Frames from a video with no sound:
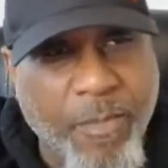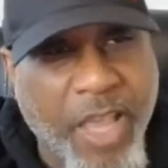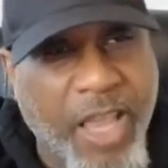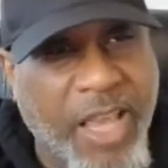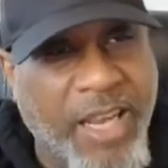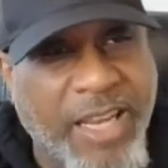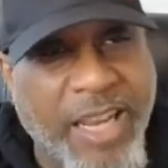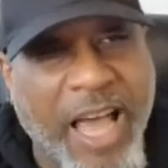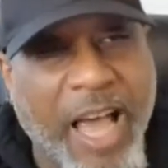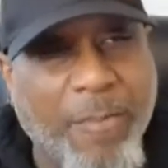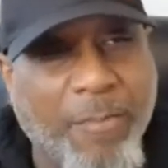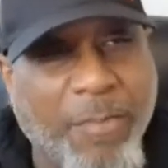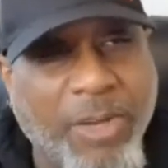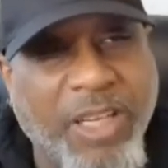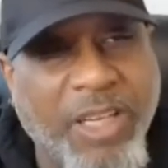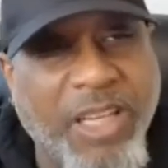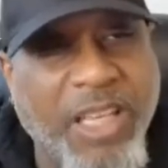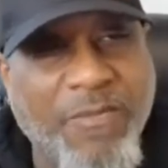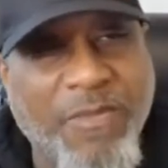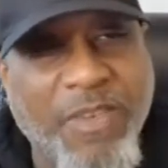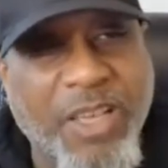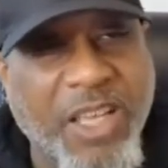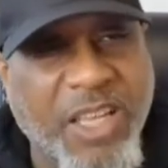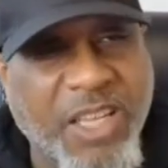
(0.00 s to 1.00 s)
and not
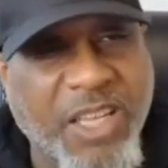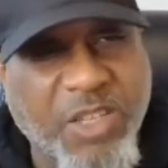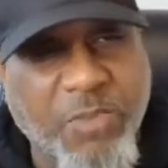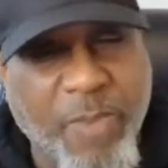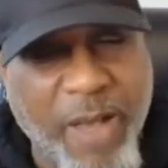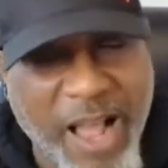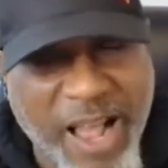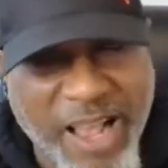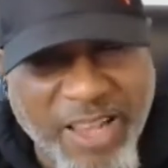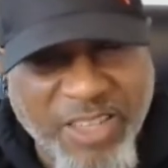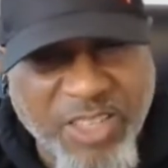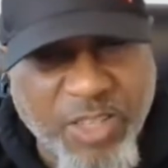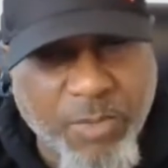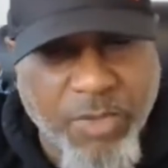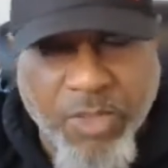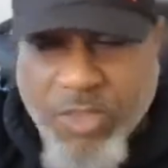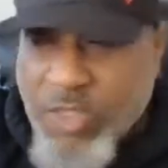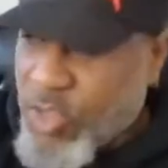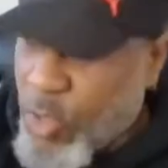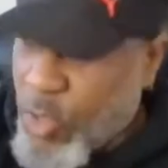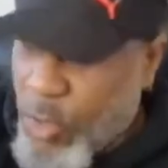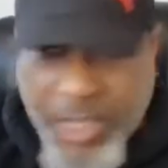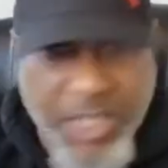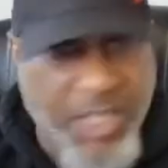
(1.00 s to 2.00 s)
believing it's possible.
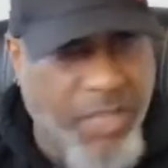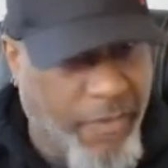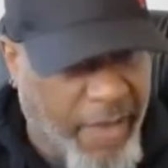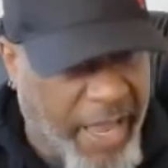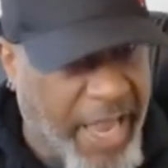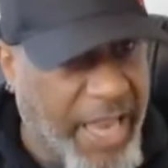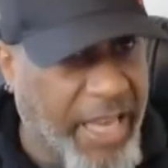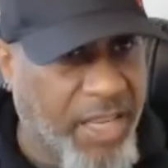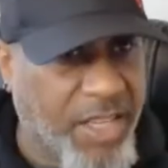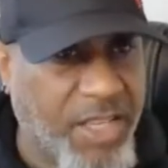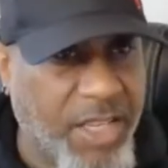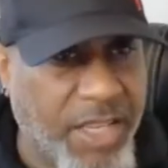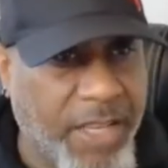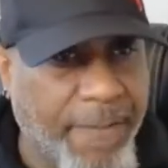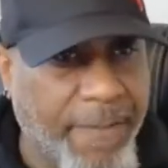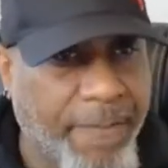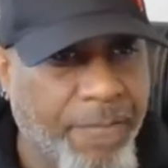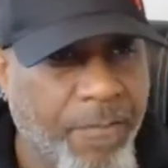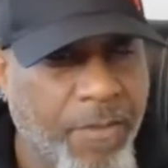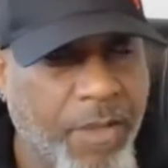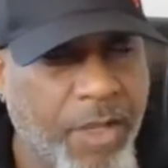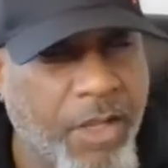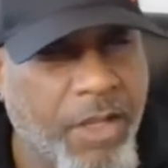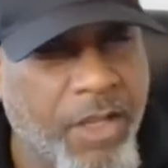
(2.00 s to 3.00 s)
So it's fantasy.
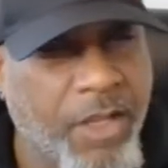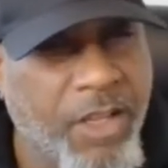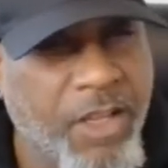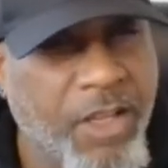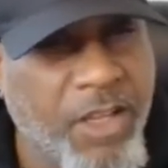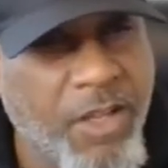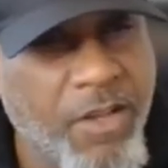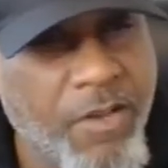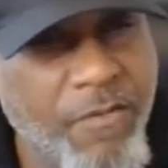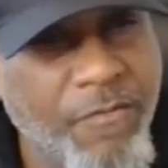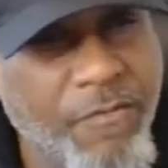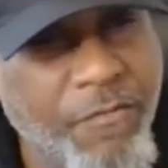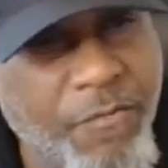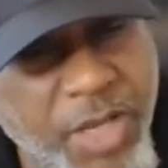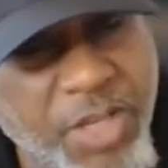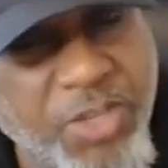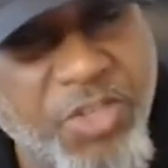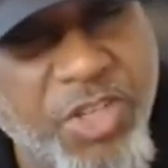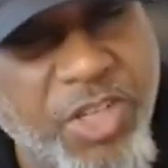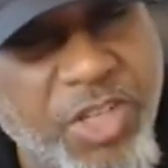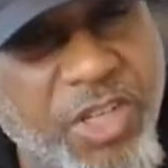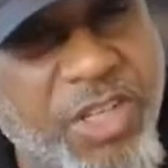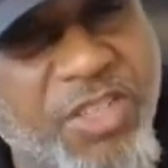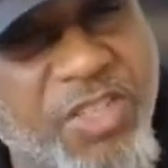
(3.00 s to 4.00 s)

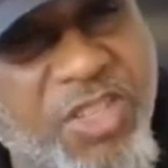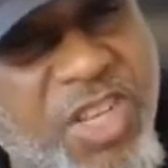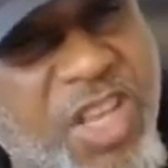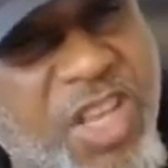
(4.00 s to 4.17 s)
Vision is